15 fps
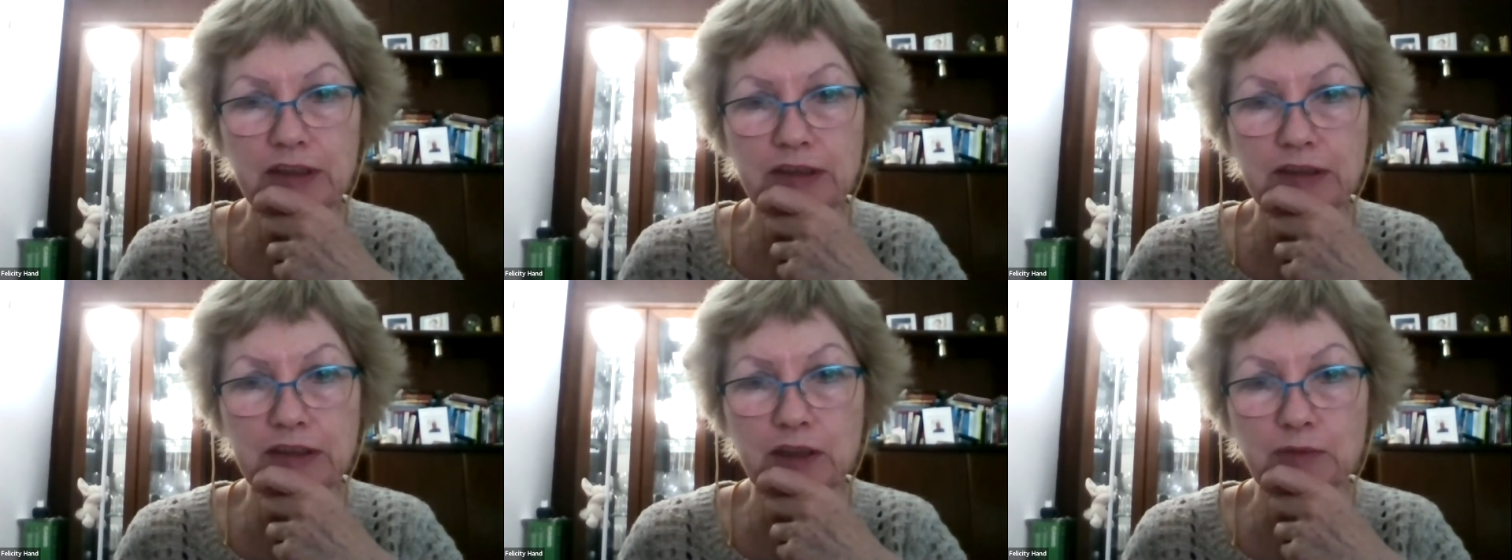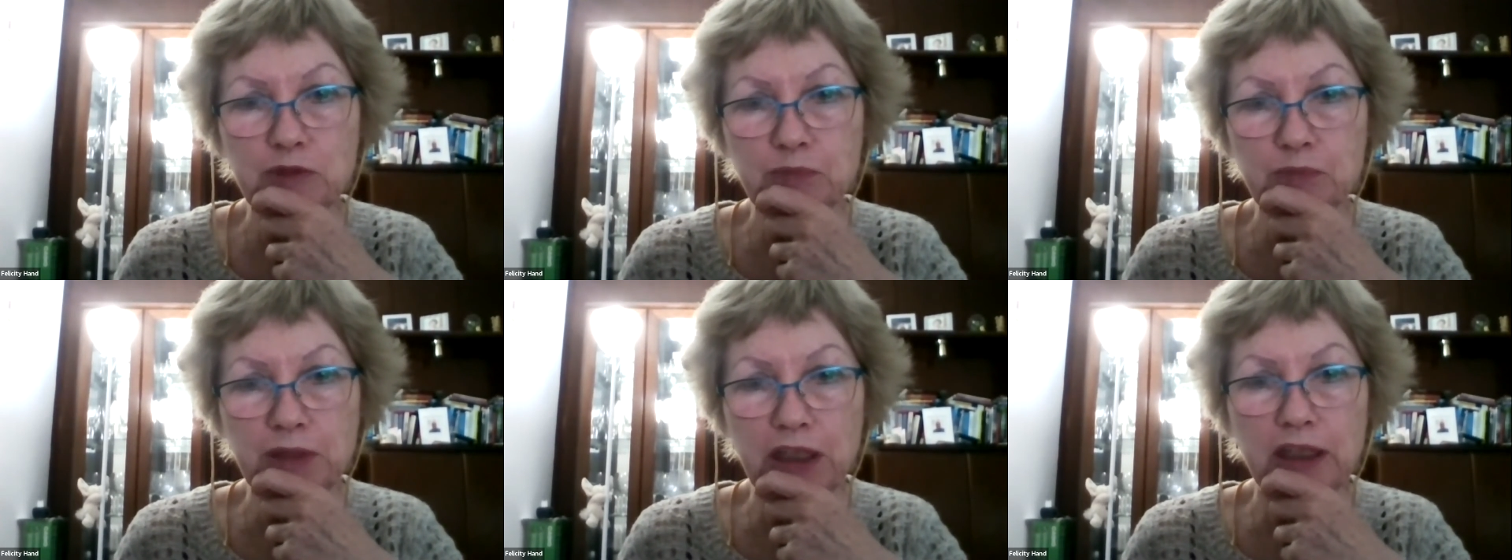
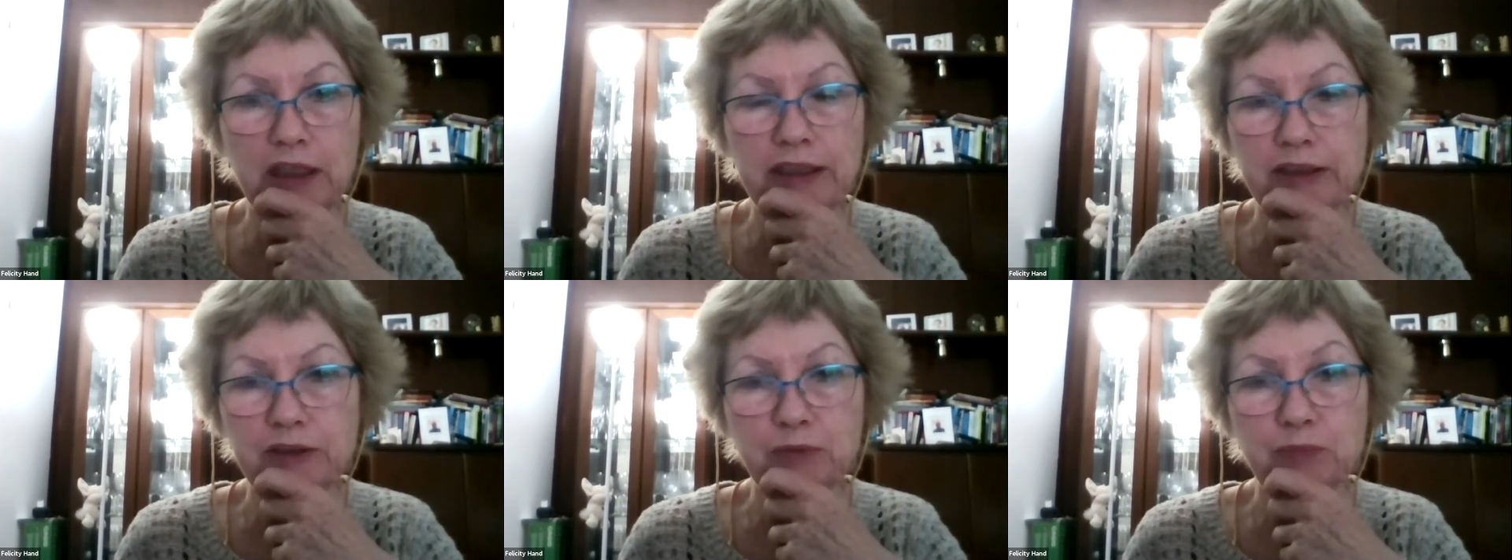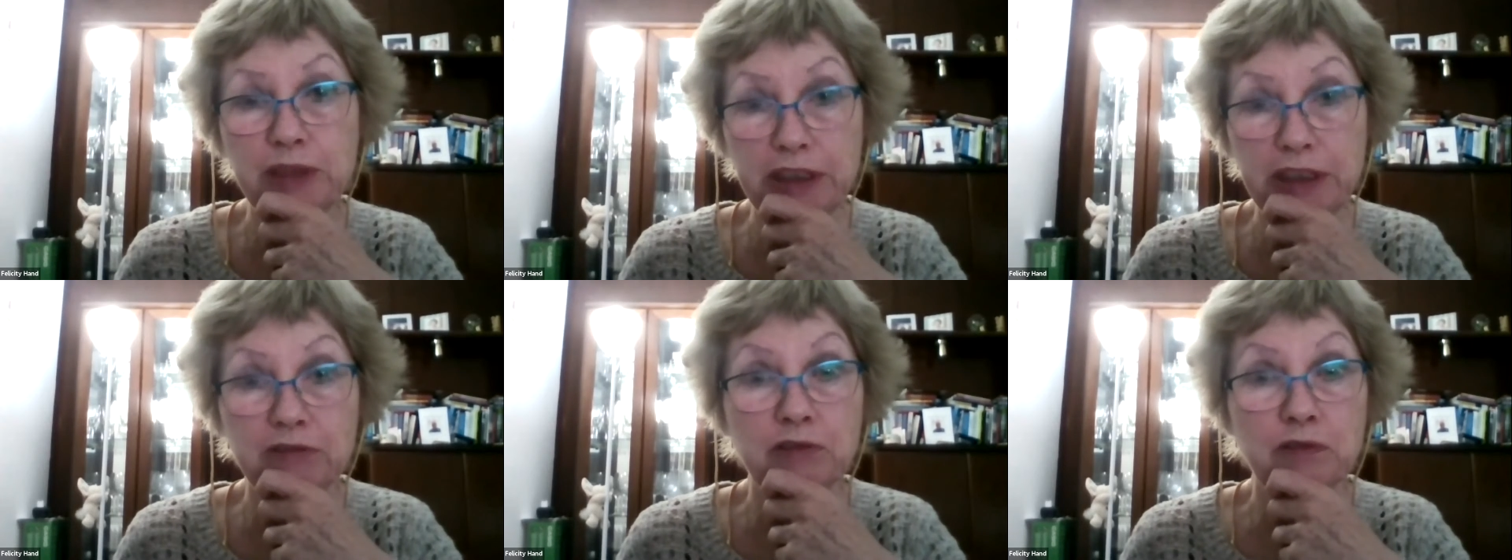double-blind
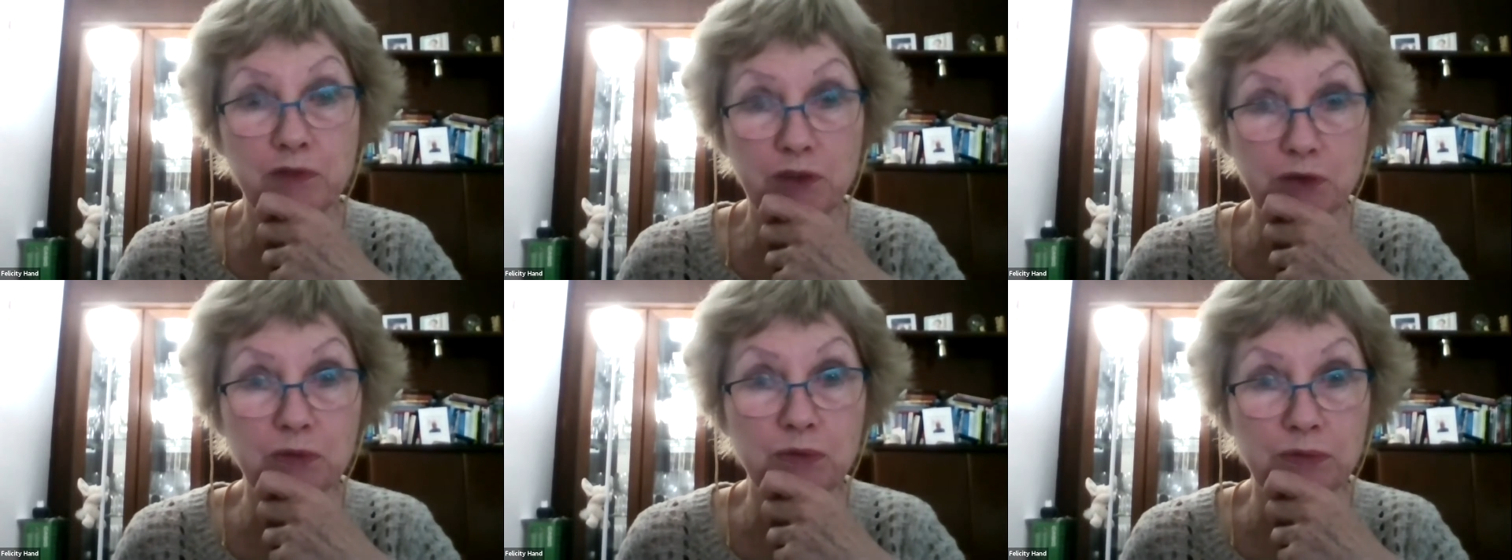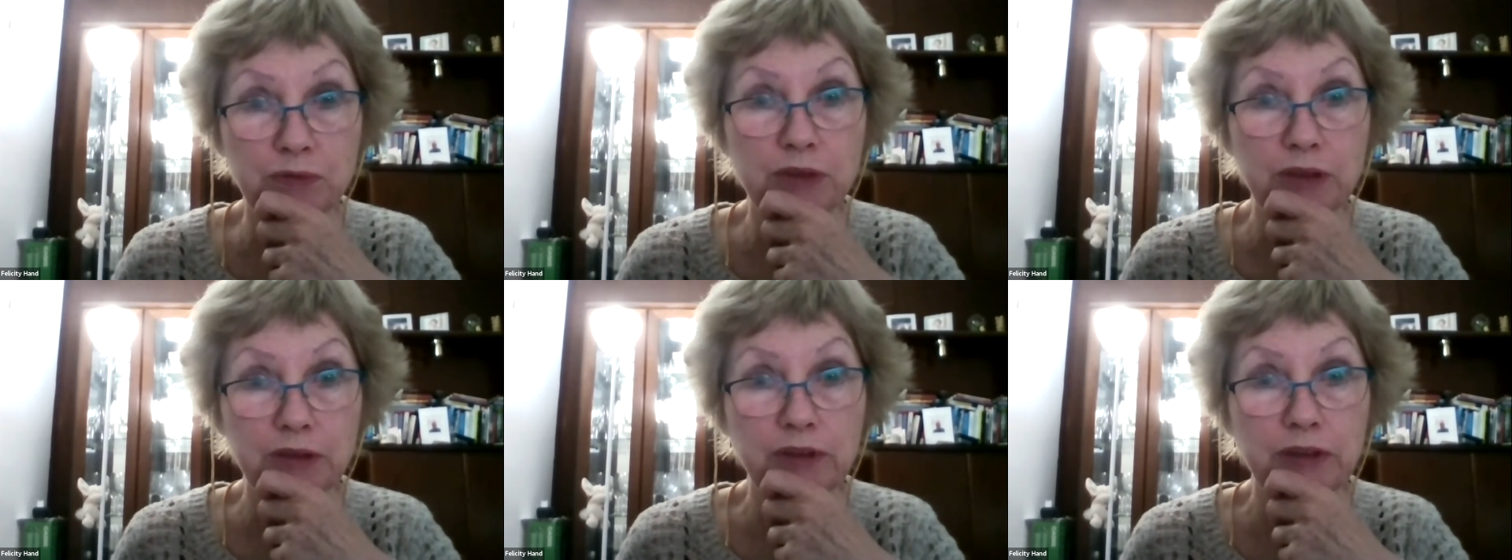peer-reviewed,